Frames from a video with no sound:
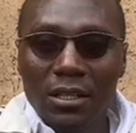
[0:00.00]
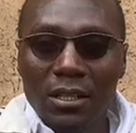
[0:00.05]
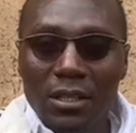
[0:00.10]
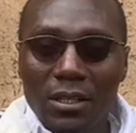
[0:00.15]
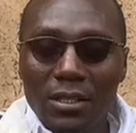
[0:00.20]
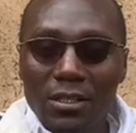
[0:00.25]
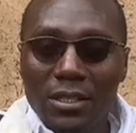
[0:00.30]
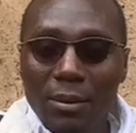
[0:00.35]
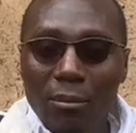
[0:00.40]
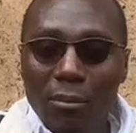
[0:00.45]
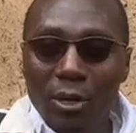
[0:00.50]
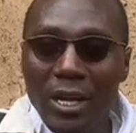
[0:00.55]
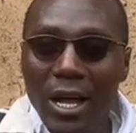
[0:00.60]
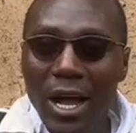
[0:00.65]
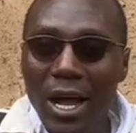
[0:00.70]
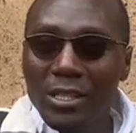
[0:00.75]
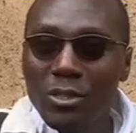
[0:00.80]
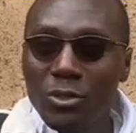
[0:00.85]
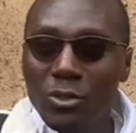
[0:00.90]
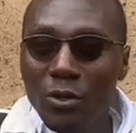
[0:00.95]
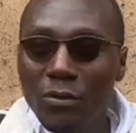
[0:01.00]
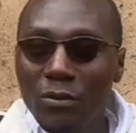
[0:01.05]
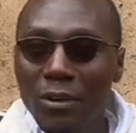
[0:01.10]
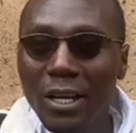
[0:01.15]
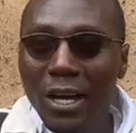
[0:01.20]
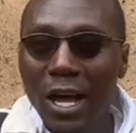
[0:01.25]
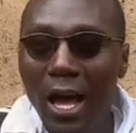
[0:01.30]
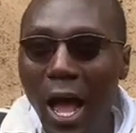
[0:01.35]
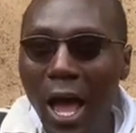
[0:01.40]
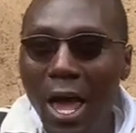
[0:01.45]
Somebody has no
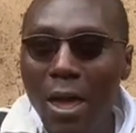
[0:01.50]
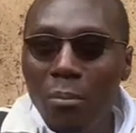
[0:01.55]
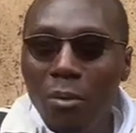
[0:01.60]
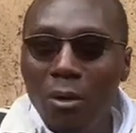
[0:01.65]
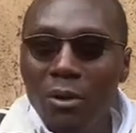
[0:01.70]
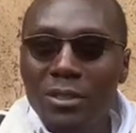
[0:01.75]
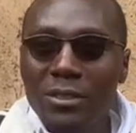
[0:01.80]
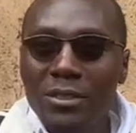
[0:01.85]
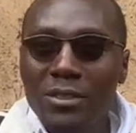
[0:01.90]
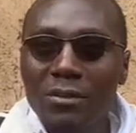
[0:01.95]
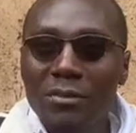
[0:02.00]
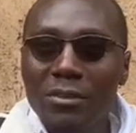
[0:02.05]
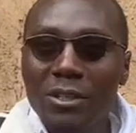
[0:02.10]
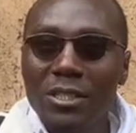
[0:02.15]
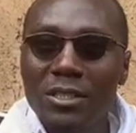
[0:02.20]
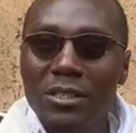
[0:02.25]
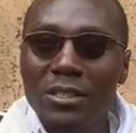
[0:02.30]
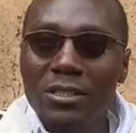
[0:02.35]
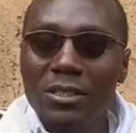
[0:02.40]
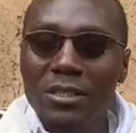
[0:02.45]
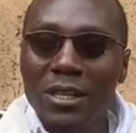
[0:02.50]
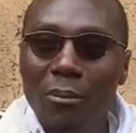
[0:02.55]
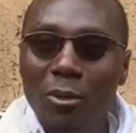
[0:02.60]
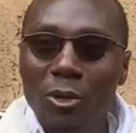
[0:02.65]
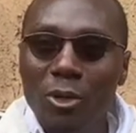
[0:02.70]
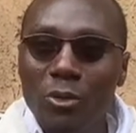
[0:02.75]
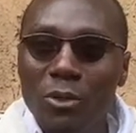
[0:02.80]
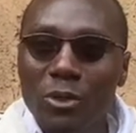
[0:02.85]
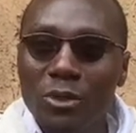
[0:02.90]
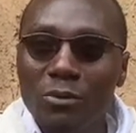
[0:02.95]
even eyeballs, if he's
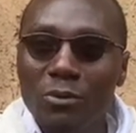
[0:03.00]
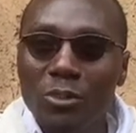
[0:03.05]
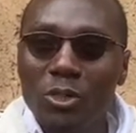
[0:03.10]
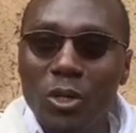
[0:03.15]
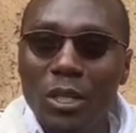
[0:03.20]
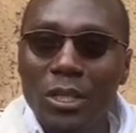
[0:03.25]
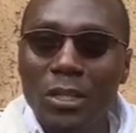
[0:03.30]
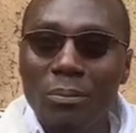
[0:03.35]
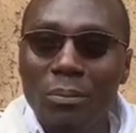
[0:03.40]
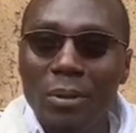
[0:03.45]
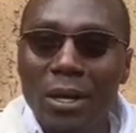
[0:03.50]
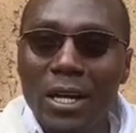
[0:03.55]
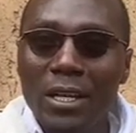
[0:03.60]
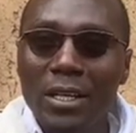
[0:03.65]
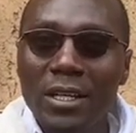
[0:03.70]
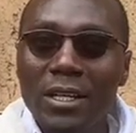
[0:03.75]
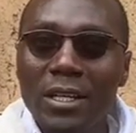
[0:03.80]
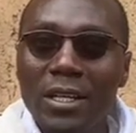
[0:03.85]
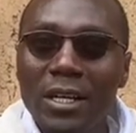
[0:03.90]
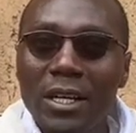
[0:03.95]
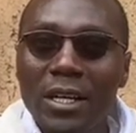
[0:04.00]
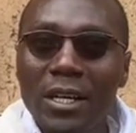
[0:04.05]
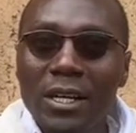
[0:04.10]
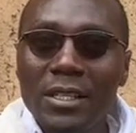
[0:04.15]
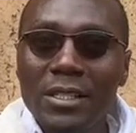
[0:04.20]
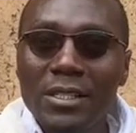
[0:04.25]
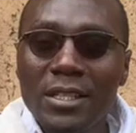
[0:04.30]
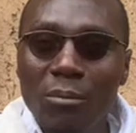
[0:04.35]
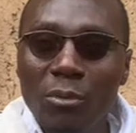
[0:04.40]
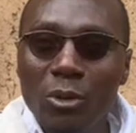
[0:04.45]
somebody who is visually impaired,
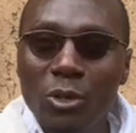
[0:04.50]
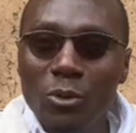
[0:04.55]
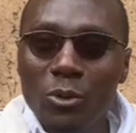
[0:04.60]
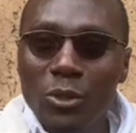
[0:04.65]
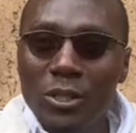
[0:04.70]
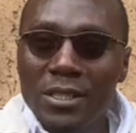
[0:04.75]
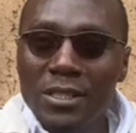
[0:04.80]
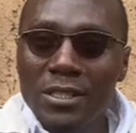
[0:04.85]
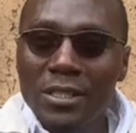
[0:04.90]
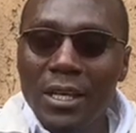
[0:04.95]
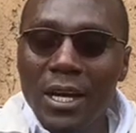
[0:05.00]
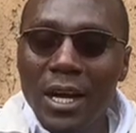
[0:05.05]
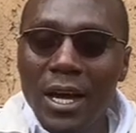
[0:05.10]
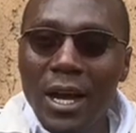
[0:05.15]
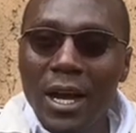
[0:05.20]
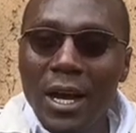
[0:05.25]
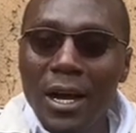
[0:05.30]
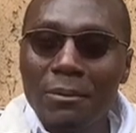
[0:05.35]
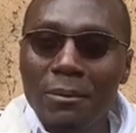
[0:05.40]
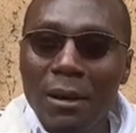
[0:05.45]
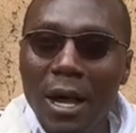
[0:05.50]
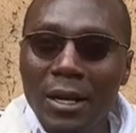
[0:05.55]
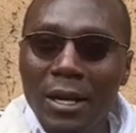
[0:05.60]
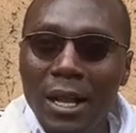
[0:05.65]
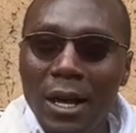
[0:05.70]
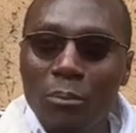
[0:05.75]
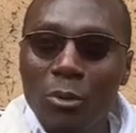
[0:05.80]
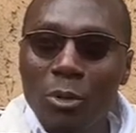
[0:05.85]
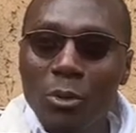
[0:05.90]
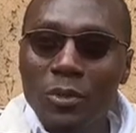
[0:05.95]
somebody who is an
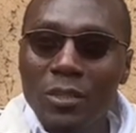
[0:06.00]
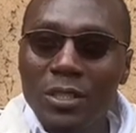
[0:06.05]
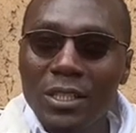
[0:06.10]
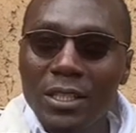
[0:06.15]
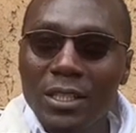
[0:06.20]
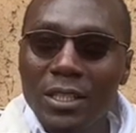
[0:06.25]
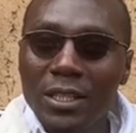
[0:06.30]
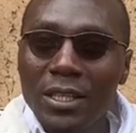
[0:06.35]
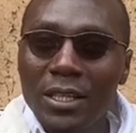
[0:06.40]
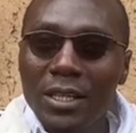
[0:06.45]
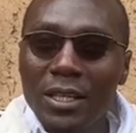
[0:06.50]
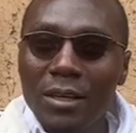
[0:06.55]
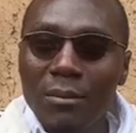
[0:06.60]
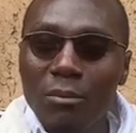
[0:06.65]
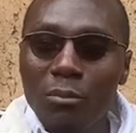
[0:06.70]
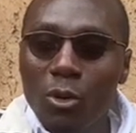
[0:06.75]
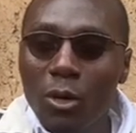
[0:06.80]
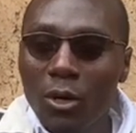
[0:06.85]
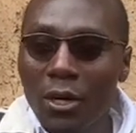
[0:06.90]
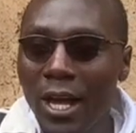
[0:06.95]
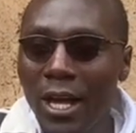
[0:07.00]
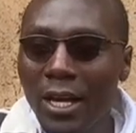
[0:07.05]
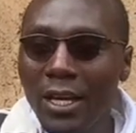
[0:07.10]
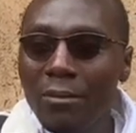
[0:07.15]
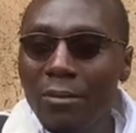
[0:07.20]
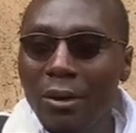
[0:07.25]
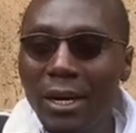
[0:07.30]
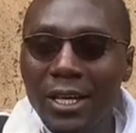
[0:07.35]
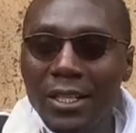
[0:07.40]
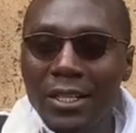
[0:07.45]
amputee, mkono yake
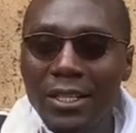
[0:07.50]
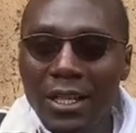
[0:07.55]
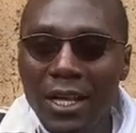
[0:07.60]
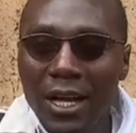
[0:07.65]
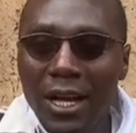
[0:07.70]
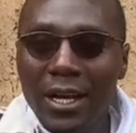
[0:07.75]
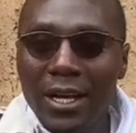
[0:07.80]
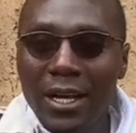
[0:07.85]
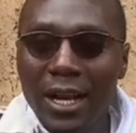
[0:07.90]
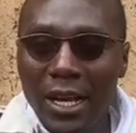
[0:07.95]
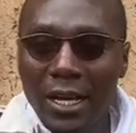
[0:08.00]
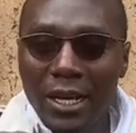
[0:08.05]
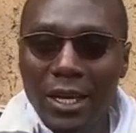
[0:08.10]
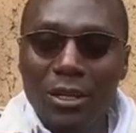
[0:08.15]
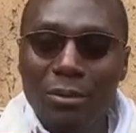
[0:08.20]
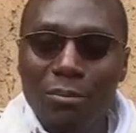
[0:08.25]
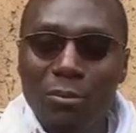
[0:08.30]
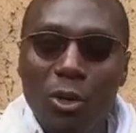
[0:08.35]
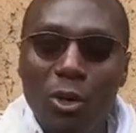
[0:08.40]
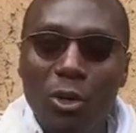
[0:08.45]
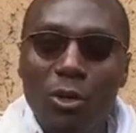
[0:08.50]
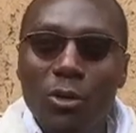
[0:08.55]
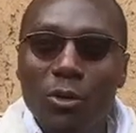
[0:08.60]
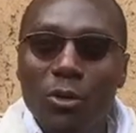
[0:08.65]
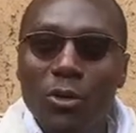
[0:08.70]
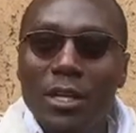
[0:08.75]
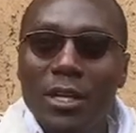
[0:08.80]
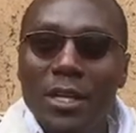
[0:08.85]
imekatika, hana hii mkono.